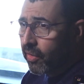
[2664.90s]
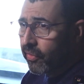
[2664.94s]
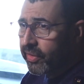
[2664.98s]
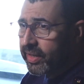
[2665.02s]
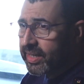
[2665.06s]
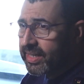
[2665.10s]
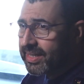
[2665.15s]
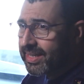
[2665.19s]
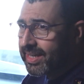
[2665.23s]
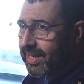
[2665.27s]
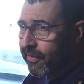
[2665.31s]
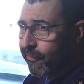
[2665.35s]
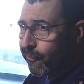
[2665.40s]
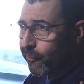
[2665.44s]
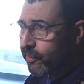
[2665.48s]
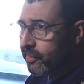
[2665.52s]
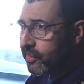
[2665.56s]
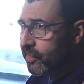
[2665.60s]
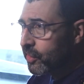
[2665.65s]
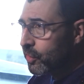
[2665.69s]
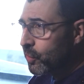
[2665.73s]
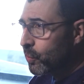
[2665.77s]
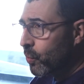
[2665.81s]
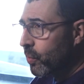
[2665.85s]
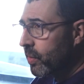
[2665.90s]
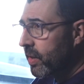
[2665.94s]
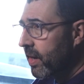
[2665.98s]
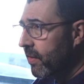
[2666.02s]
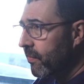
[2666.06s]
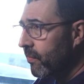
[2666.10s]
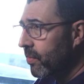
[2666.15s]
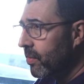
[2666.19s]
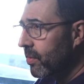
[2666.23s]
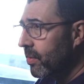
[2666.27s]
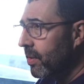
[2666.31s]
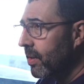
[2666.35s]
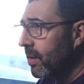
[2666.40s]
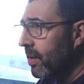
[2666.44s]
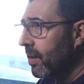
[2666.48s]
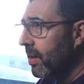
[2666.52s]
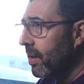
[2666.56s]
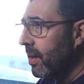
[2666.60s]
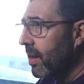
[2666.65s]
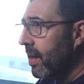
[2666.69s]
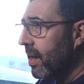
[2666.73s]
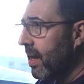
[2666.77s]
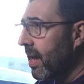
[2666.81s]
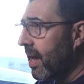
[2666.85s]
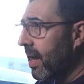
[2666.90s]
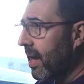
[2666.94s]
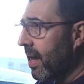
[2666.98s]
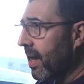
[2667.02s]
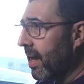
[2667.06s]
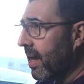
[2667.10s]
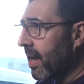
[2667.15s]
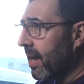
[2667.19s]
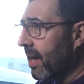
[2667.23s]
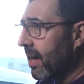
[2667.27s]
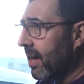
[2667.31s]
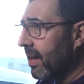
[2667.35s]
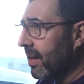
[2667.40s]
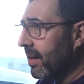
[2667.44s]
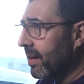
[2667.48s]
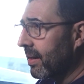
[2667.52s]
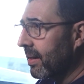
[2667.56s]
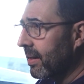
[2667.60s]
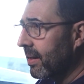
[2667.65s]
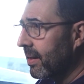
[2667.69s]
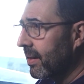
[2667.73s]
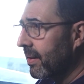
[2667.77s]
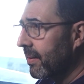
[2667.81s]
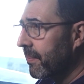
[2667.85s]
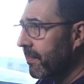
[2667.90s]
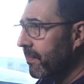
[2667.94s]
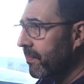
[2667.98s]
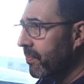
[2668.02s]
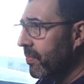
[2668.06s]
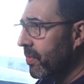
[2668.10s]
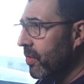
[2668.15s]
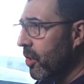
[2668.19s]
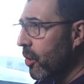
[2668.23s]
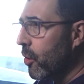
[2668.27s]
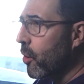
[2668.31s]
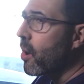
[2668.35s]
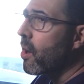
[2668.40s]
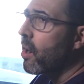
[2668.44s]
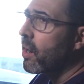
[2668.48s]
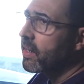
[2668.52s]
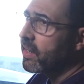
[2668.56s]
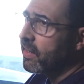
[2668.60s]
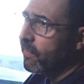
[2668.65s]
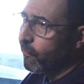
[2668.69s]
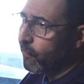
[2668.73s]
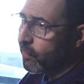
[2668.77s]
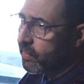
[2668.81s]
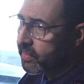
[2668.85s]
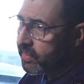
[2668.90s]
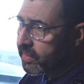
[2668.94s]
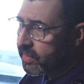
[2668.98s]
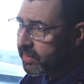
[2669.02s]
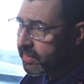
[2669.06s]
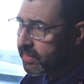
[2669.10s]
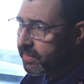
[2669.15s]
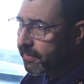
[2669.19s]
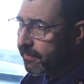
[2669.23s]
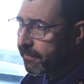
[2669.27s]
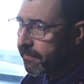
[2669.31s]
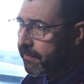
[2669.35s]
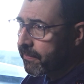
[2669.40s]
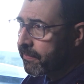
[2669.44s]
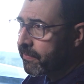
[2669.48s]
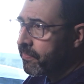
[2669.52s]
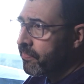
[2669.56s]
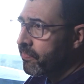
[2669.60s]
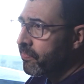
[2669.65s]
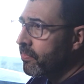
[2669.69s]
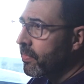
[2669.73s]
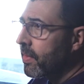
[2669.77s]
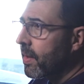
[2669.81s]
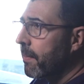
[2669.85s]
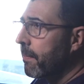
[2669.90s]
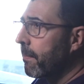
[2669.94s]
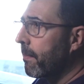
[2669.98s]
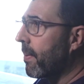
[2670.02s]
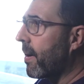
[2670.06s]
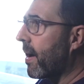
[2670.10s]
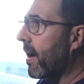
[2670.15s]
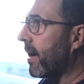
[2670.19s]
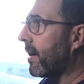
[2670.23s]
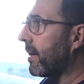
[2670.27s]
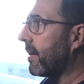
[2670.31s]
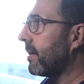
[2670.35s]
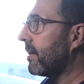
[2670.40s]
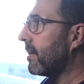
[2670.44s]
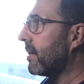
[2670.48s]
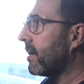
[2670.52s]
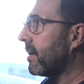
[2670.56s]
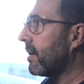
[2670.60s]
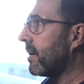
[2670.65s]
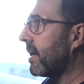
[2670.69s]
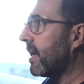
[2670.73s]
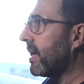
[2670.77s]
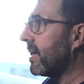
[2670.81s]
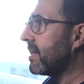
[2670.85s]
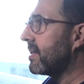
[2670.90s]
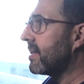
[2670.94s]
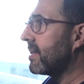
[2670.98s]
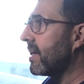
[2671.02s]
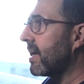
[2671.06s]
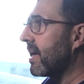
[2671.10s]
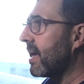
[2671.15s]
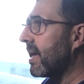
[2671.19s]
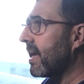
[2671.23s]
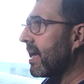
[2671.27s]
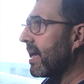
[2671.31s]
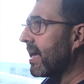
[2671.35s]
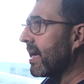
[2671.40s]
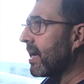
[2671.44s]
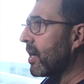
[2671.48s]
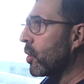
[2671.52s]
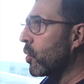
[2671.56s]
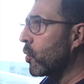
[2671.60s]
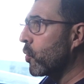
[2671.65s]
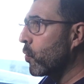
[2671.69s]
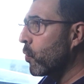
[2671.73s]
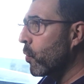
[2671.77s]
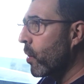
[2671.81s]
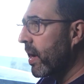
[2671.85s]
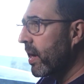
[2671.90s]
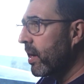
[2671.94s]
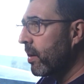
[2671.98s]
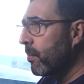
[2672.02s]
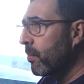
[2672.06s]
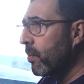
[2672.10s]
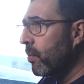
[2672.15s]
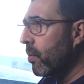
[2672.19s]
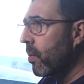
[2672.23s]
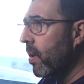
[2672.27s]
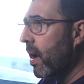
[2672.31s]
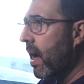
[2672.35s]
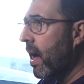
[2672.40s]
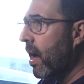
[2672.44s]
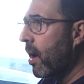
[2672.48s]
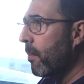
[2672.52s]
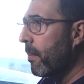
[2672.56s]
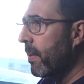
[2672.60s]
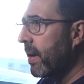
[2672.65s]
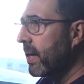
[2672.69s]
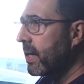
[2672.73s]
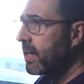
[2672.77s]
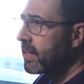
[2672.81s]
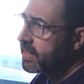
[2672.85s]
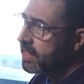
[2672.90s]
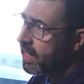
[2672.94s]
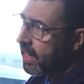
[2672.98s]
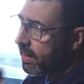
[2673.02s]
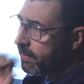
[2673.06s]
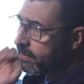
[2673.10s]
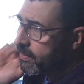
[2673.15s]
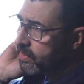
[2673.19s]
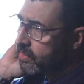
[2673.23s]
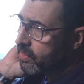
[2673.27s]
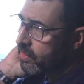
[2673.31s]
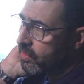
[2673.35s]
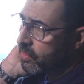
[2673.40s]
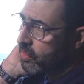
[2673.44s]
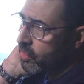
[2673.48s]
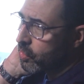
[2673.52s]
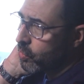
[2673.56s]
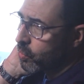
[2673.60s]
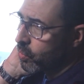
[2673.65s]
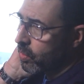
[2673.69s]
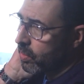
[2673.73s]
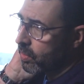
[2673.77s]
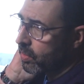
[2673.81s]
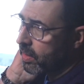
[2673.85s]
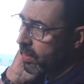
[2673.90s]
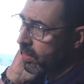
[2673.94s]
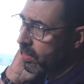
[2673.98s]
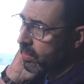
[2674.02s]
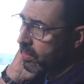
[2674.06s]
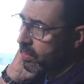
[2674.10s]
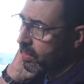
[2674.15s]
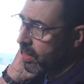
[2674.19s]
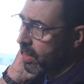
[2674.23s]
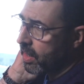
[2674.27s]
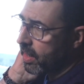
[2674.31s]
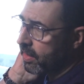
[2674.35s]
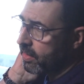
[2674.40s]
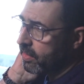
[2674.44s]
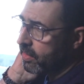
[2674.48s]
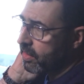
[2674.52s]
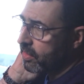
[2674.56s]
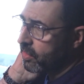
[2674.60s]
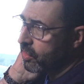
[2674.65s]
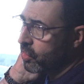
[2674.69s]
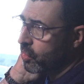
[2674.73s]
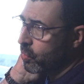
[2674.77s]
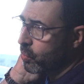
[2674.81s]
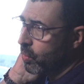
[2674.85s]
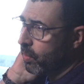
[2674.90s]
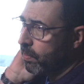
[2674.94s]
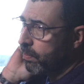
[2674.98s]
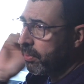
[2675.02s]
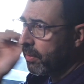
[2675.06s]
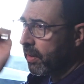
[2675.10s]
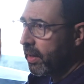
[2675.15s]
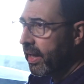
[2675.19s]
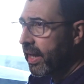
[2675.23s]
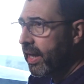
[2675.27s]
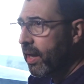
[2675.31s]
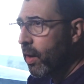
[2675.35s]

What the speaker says: these differences or whatever, and there are differences. But it's incredible how many times you will play